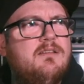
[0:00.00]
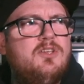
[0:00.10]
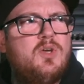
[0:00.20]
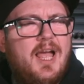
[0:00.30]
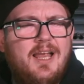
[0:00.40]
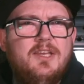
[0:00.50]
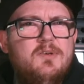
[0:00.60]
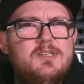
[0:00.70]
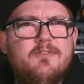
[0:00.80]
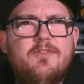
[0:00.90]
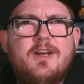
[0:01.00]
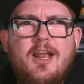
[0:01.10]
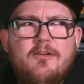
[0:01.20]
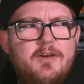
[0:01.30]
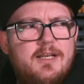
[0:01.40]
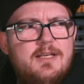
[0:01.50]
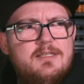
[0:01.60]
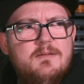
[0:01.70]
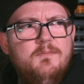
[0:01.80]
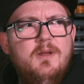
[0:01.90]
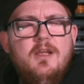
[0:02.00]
you can use it for colour realism,